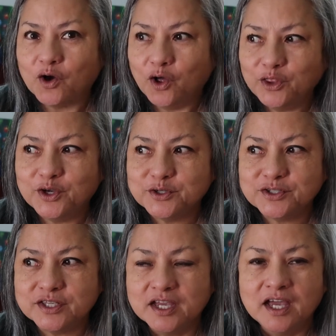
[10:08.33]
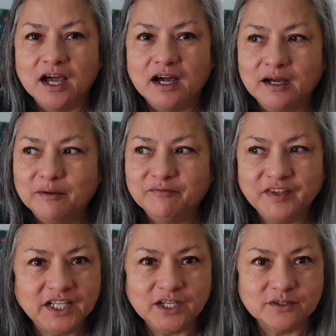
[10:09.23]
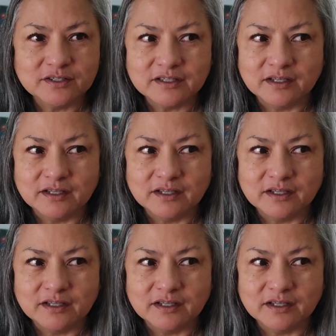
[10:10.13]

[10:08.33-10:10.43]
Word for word: all those um, videos.